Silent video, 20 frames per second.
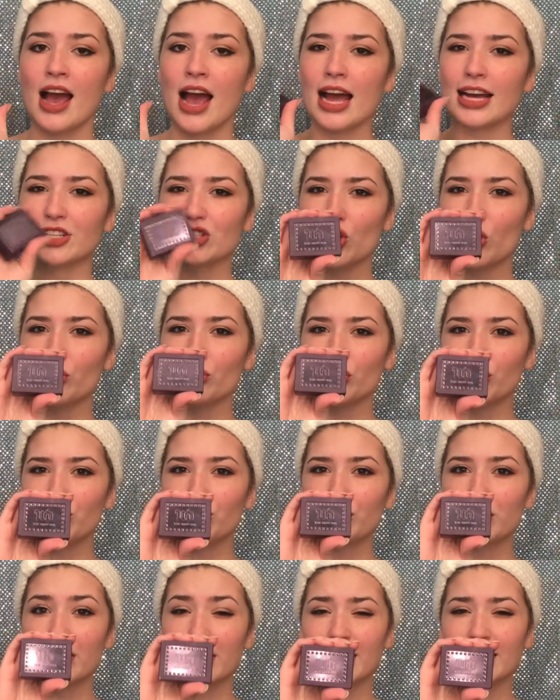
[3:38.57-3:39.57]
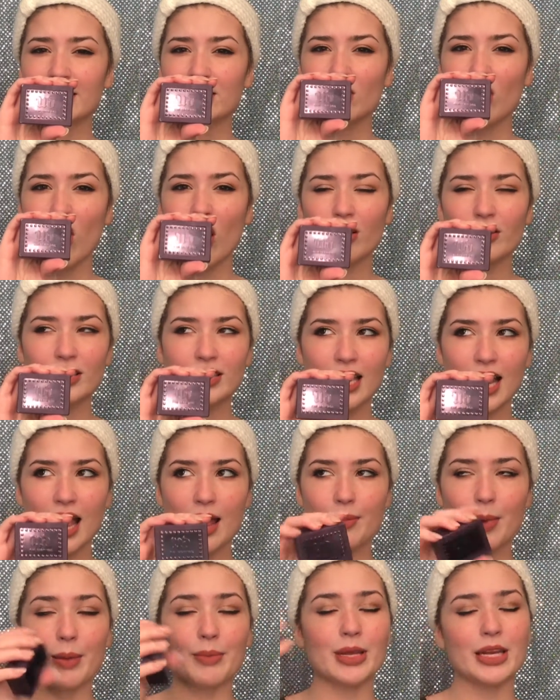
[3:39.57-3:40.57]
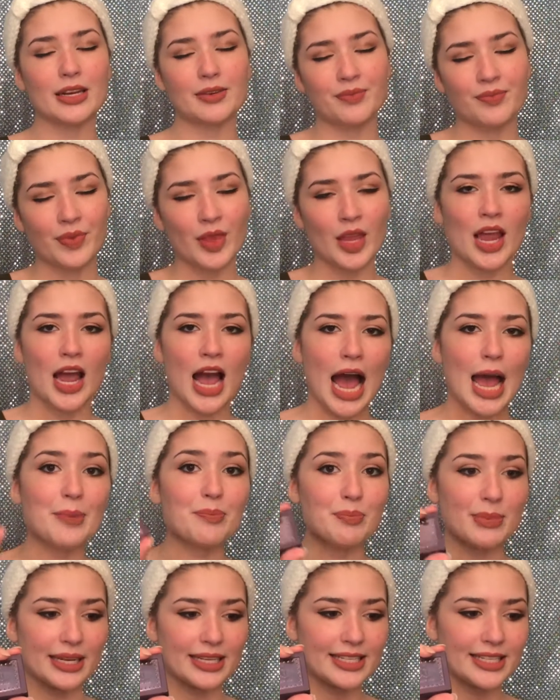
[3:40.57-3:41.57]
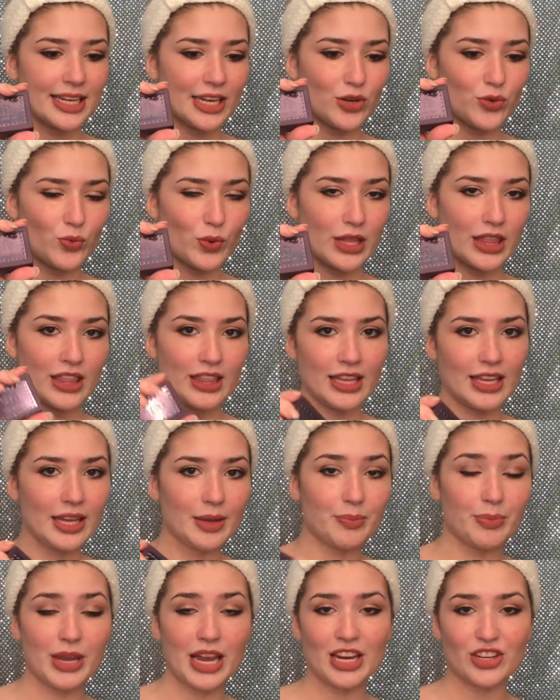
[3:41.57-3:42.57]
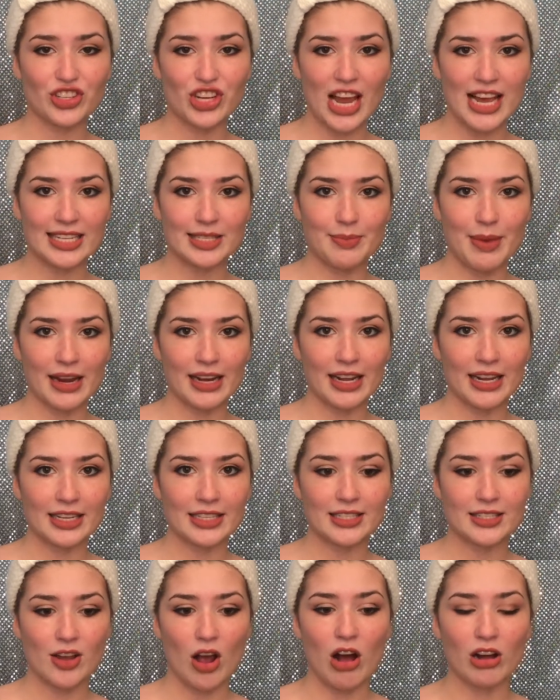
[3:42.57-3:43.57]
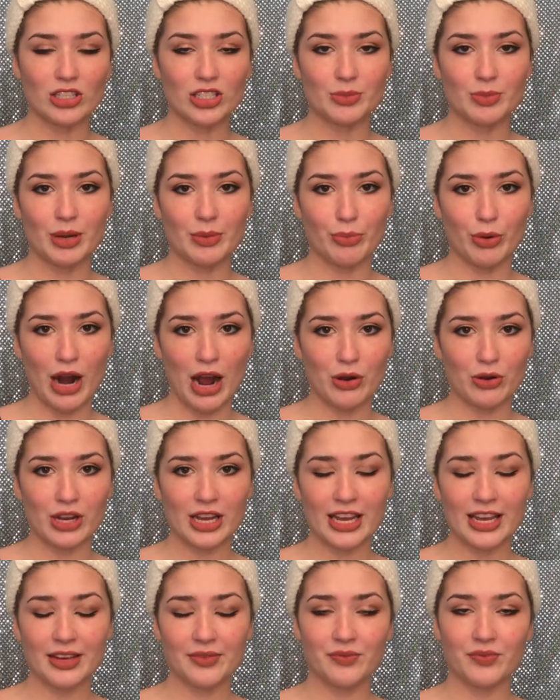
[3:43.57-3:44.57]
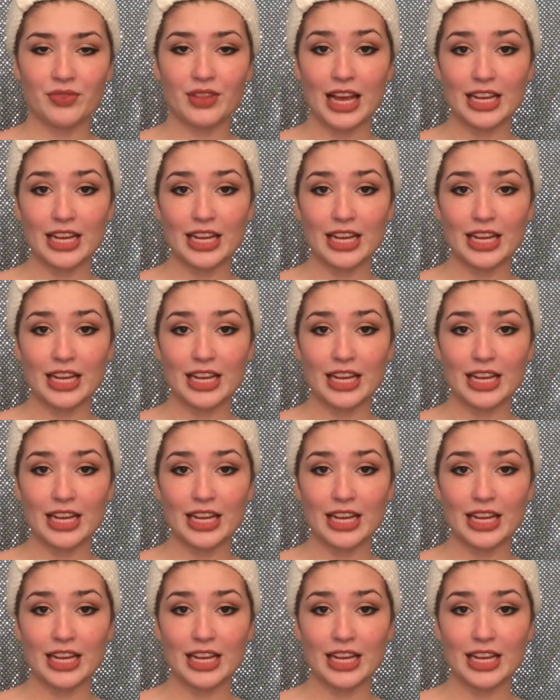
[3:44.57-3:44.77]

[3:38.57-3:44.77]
I don't use this all the time. I mean, I mix it with the BH Cosmetics Ultimate Brow Kit.